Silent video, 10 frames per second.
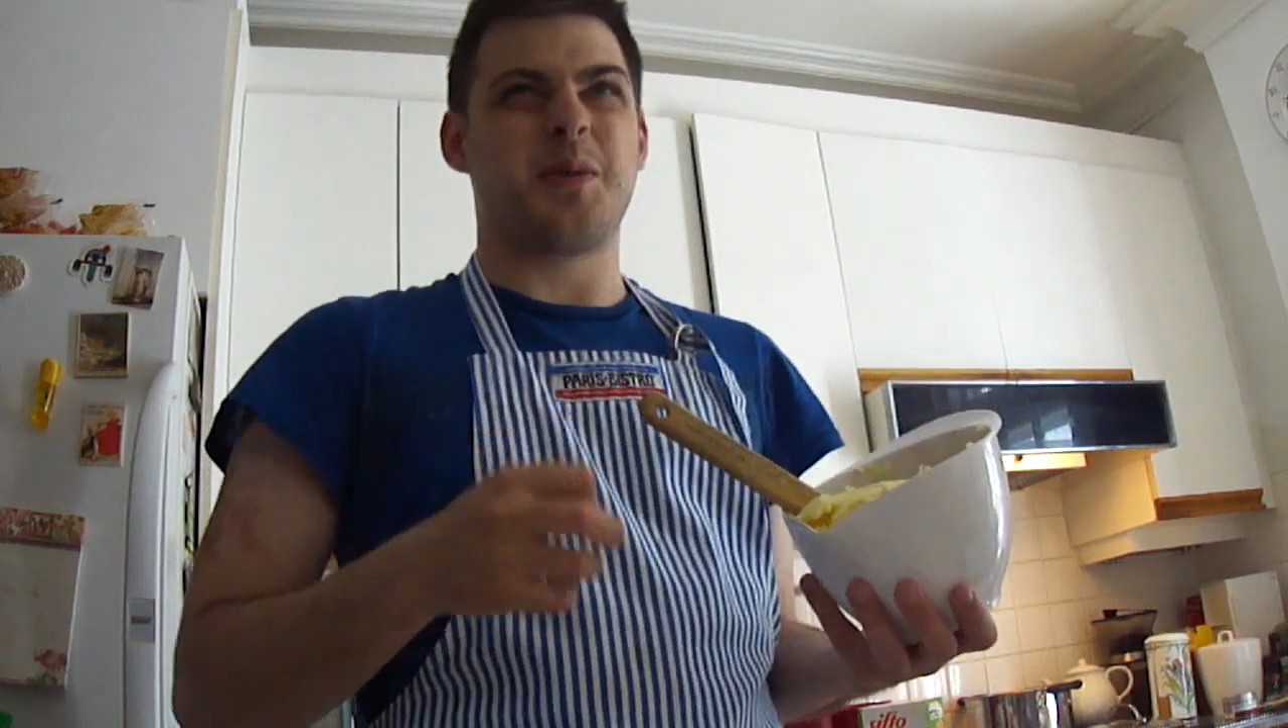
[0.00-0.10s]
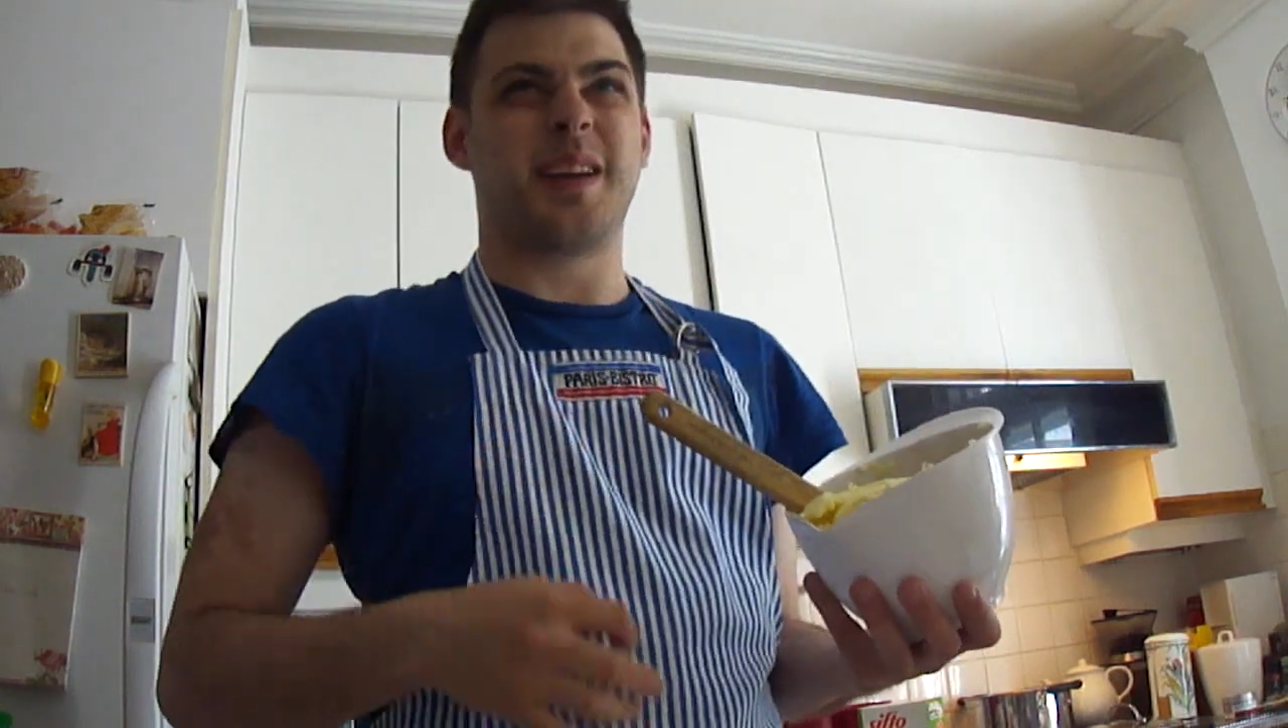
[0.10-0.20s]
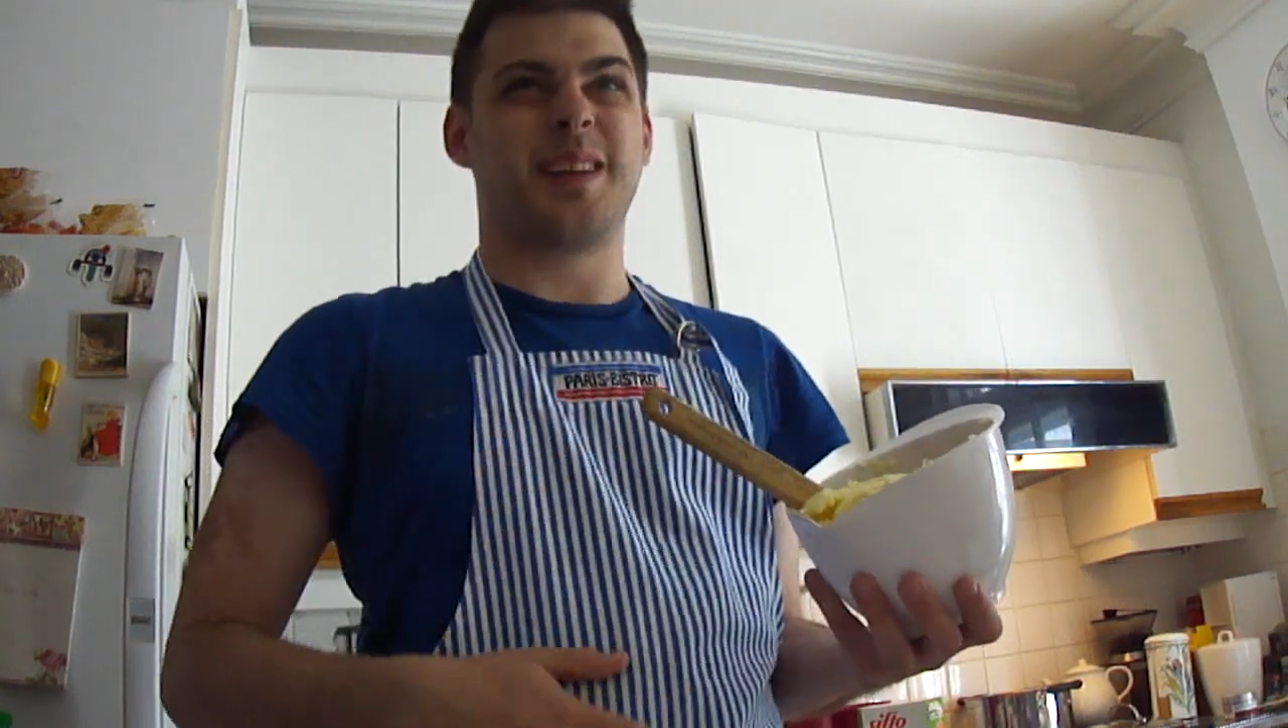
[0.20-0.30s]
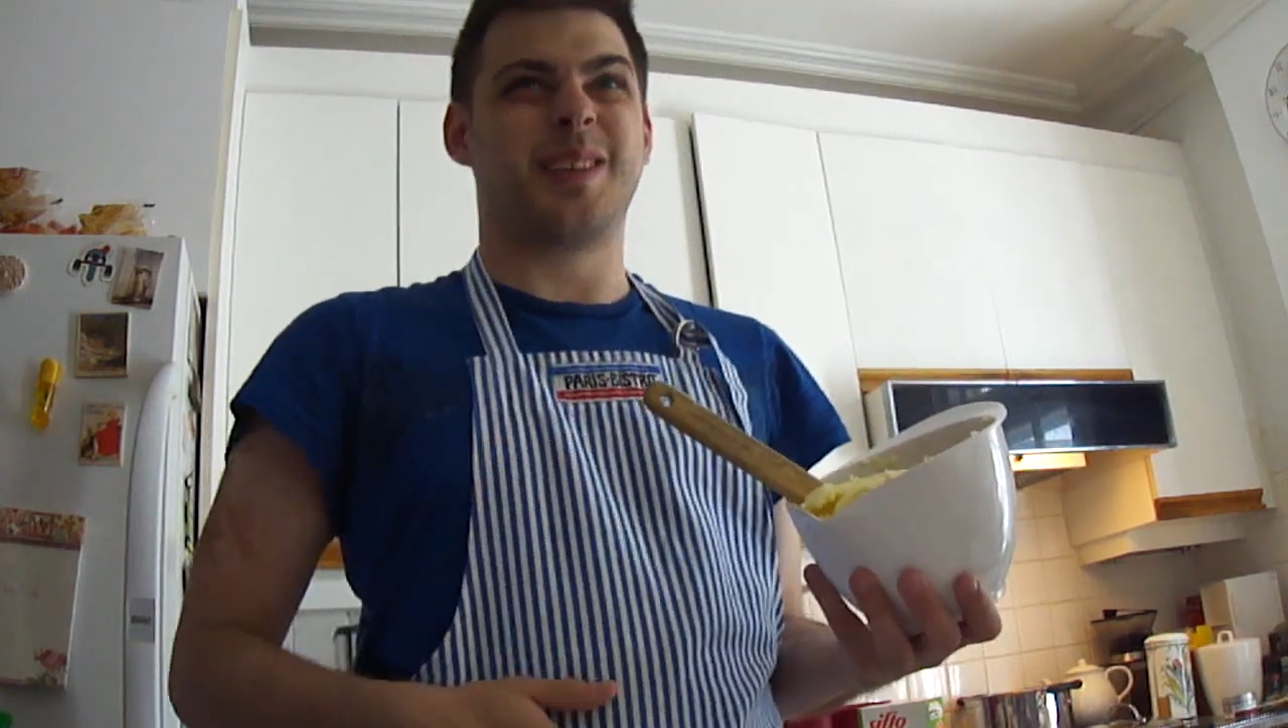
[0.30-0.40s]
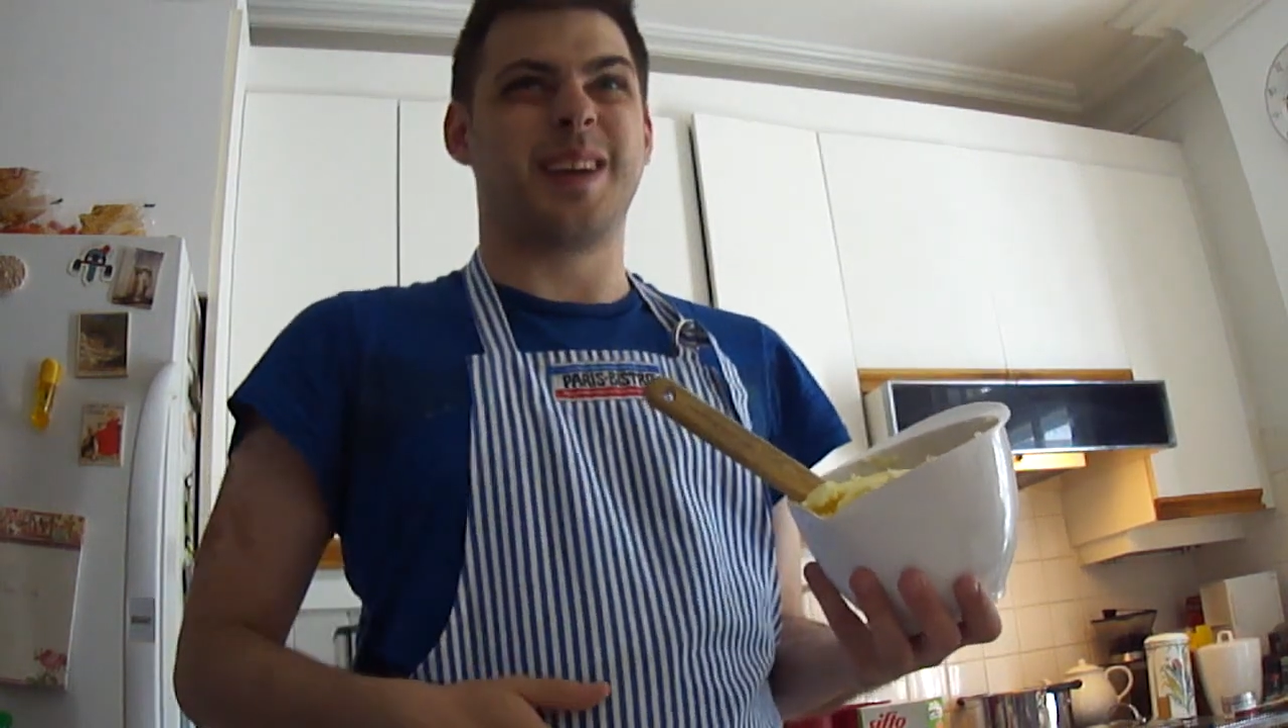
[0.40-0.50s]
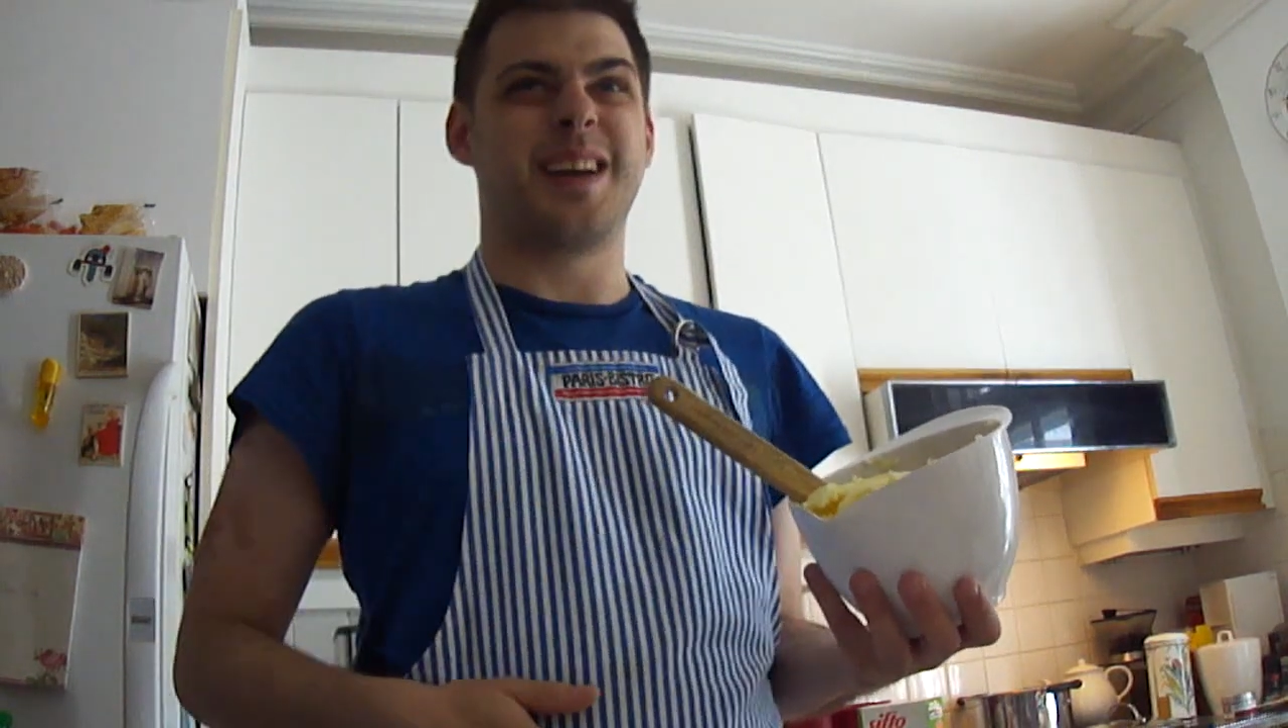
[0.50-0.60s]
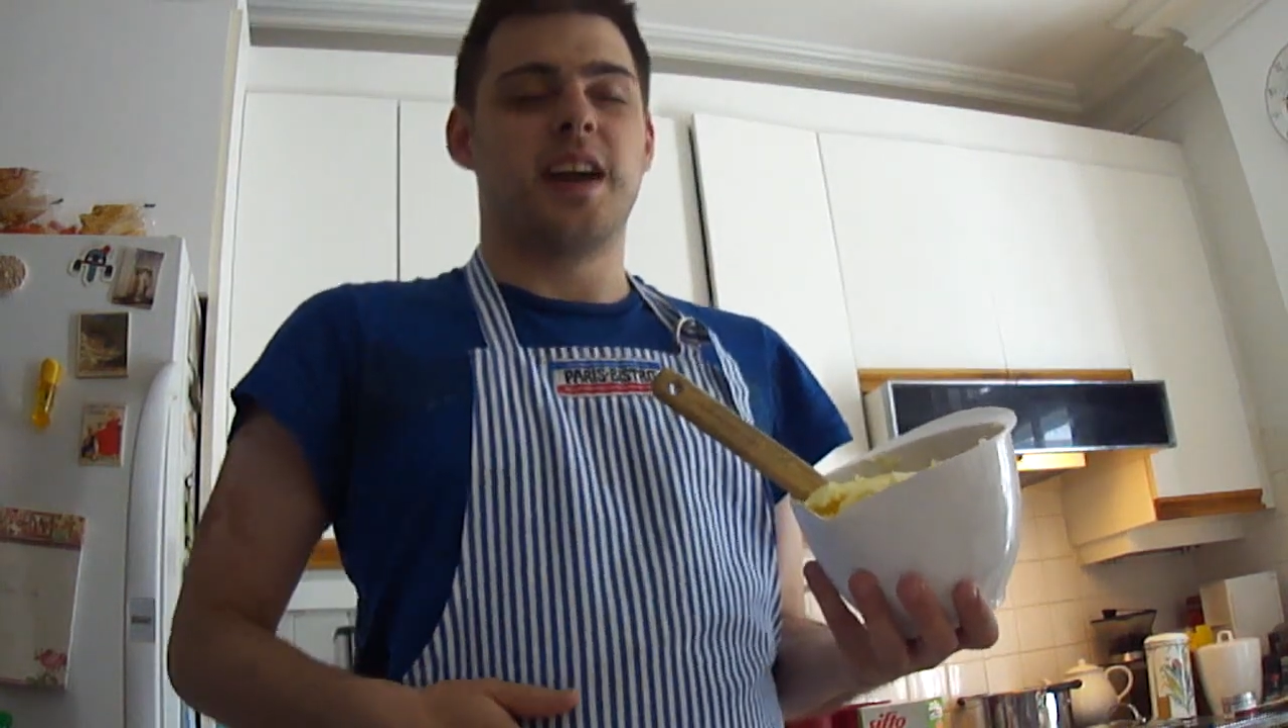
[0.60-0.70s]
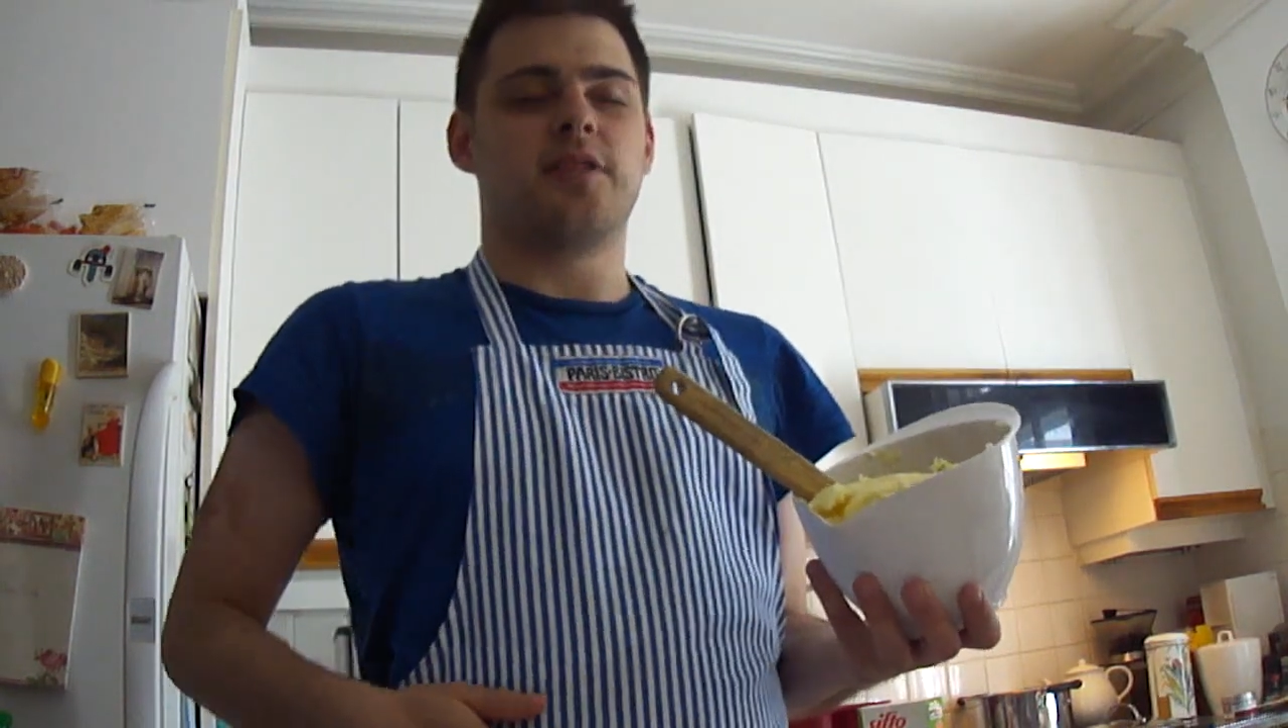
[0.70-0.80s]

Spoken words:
or anything.